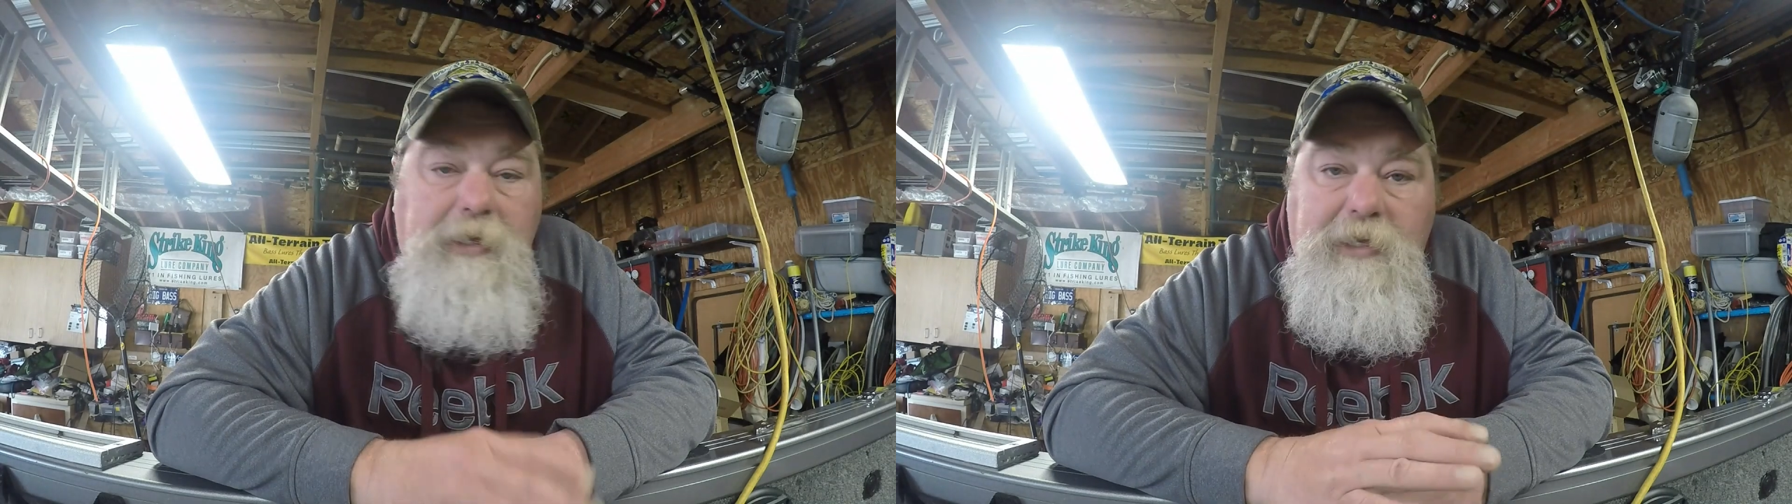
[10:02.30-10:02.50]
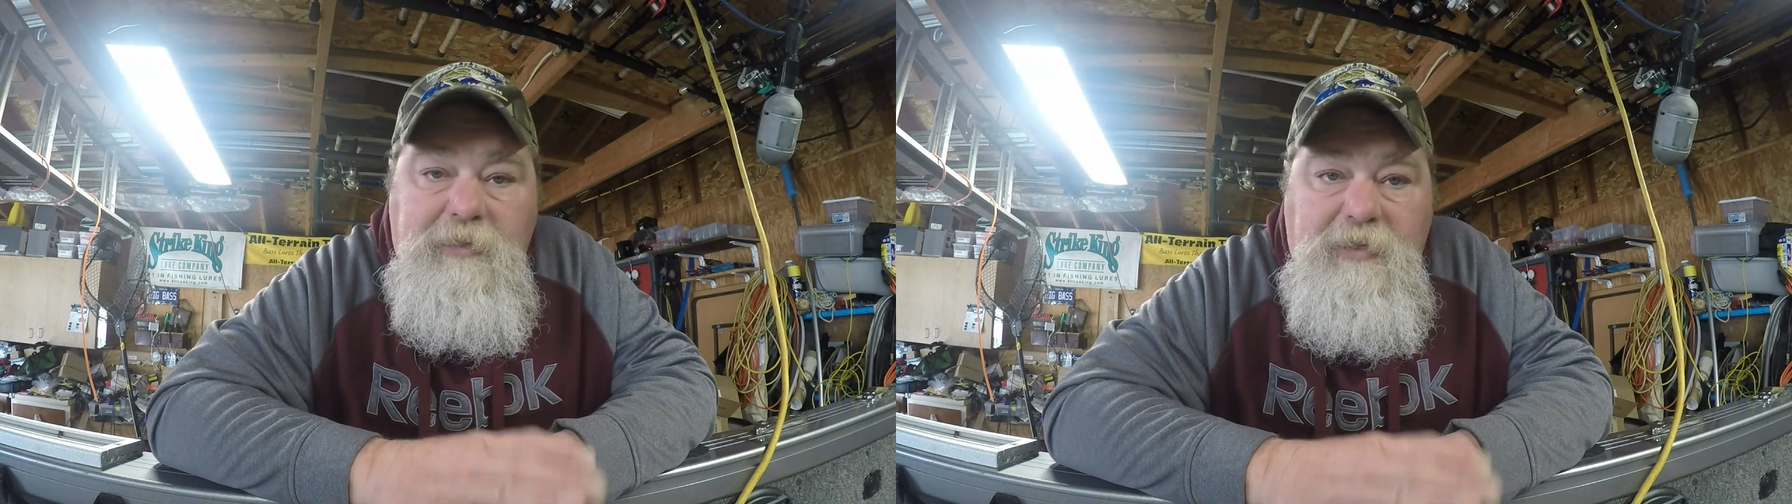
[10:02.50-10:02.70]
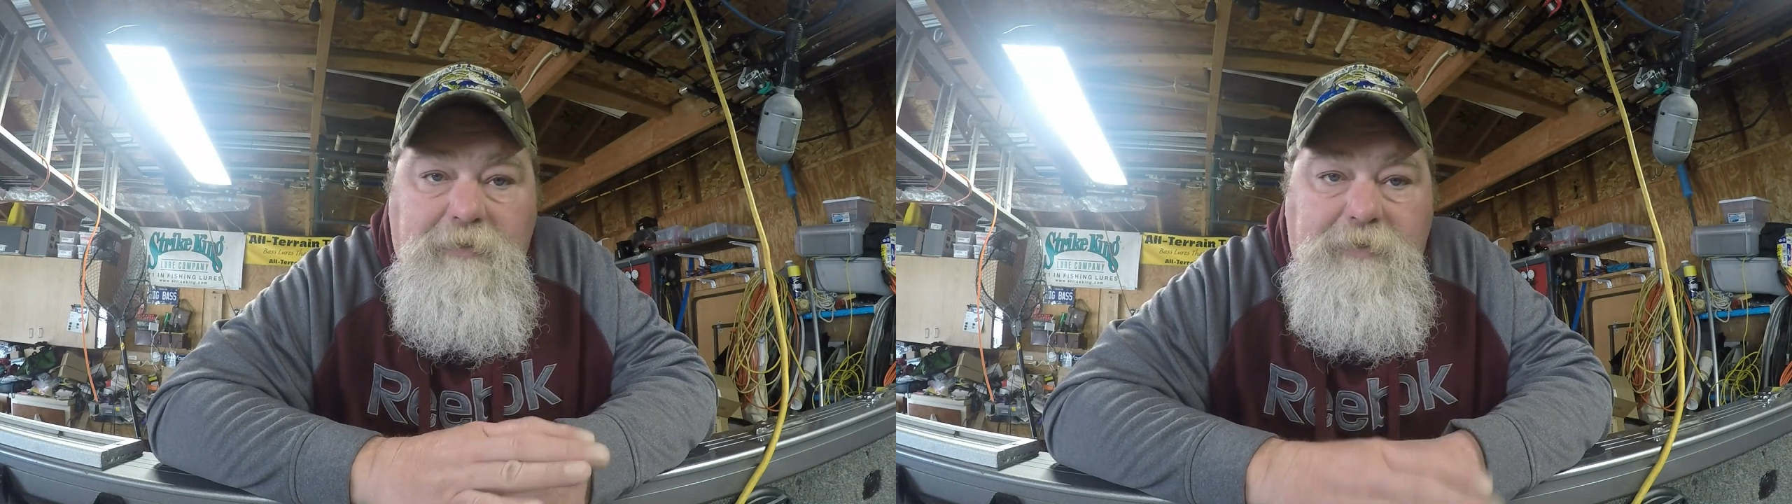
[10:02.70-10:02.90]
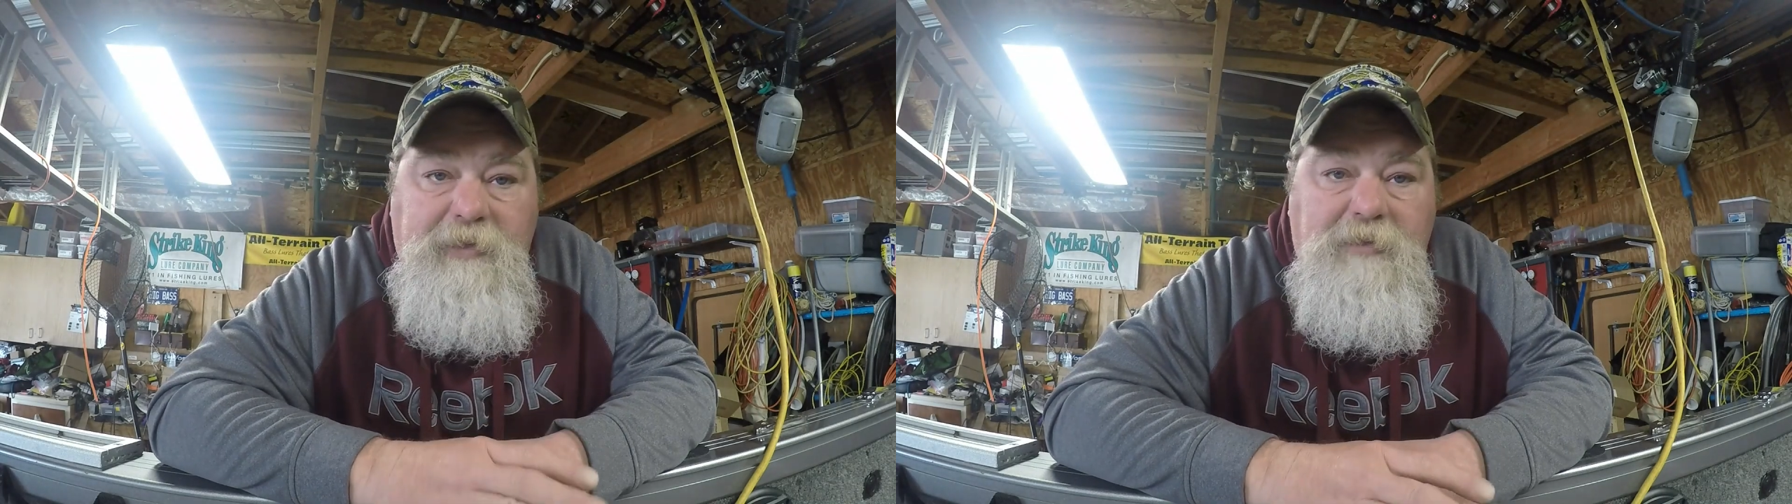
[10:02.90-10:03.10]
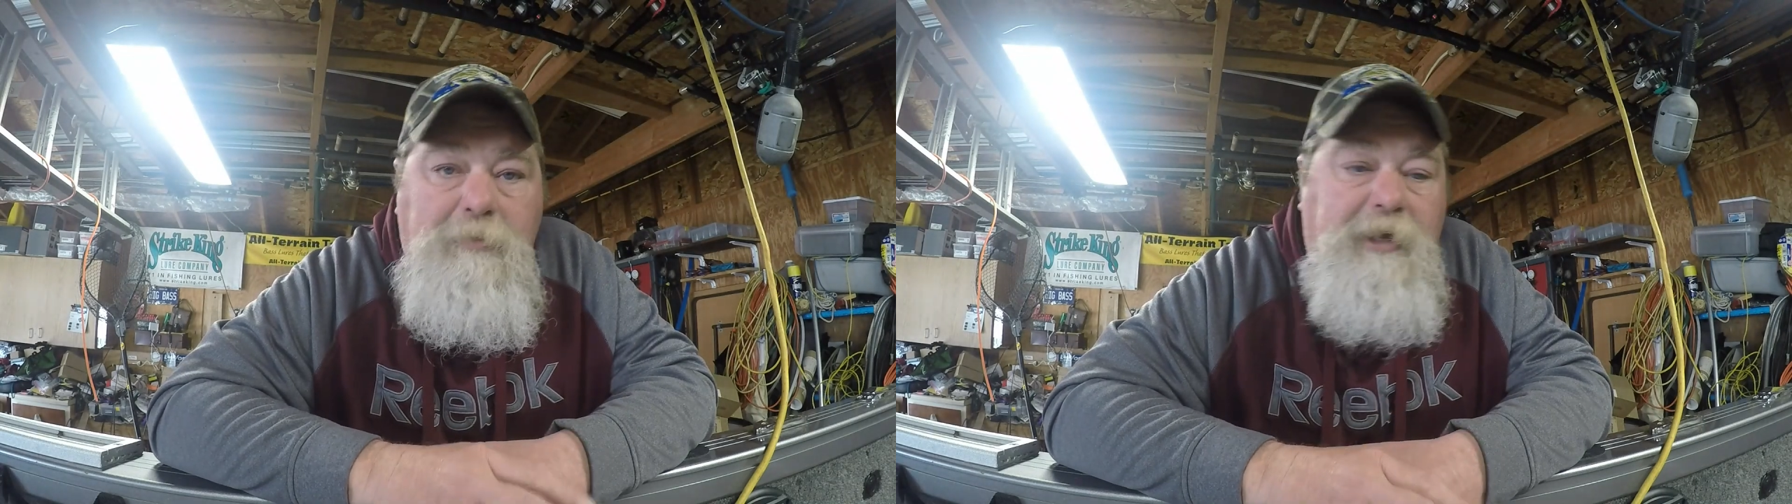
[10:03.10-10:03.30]
in the
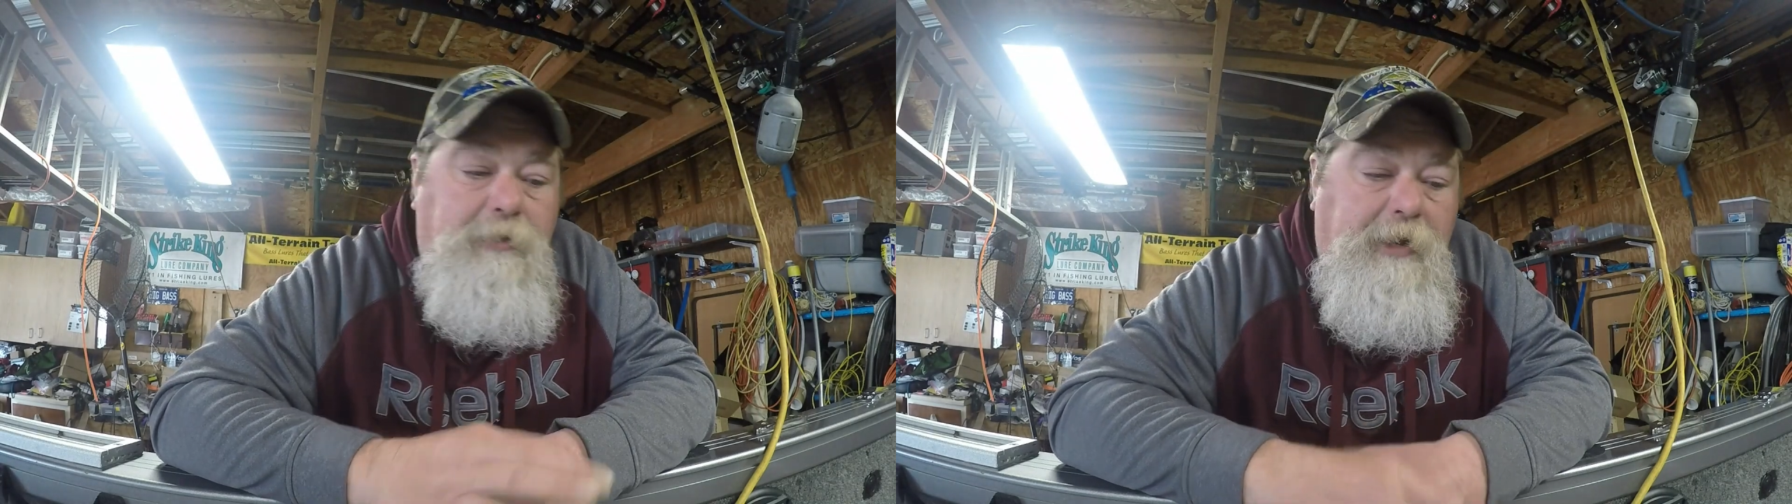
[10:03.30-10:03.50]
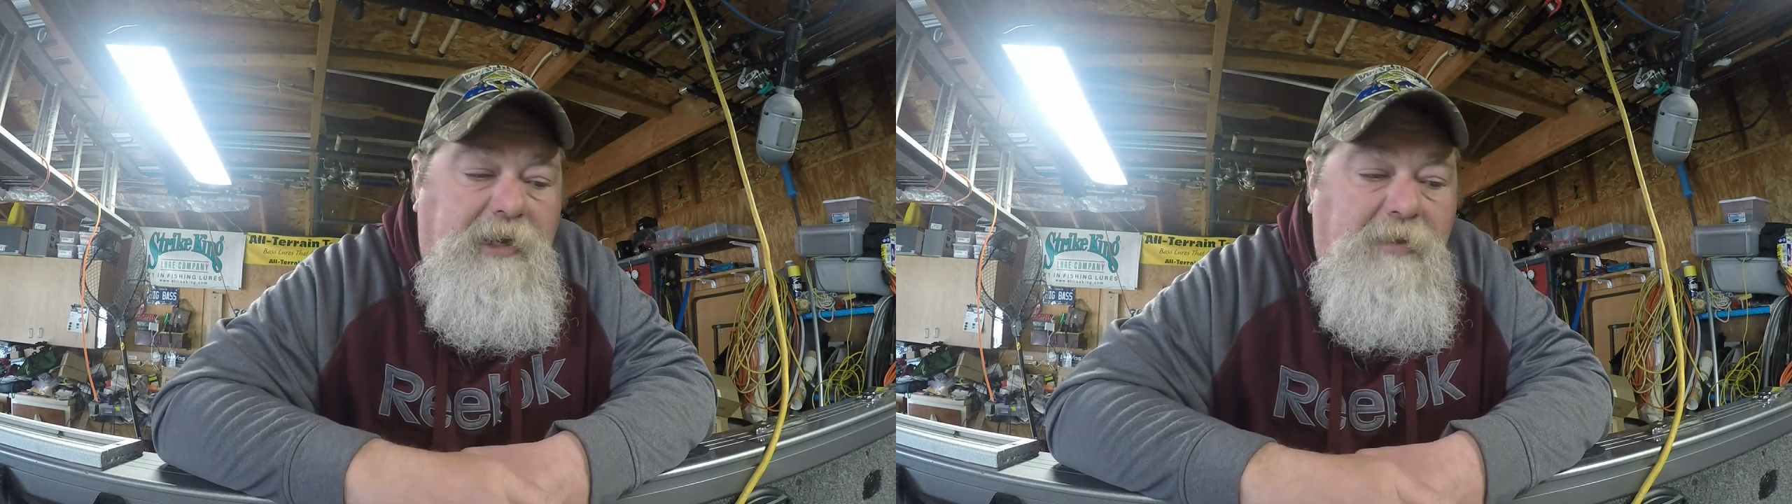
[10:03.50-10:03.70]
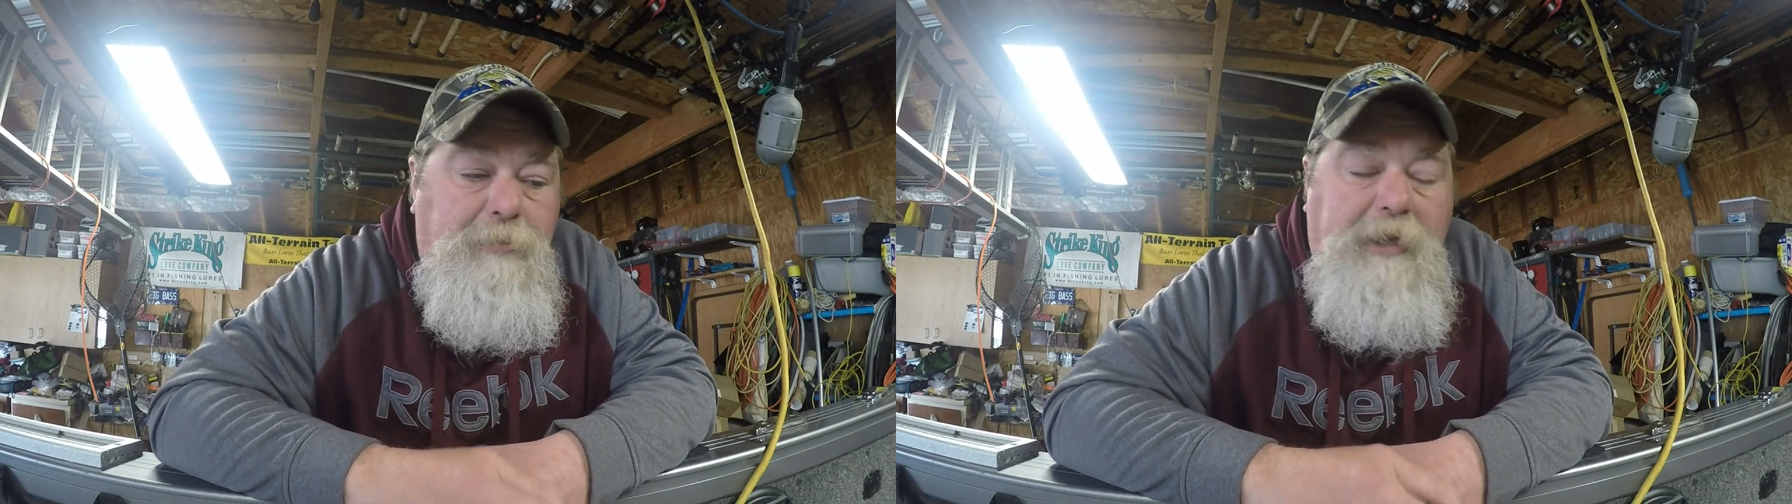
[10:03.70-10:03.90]
event that my cranking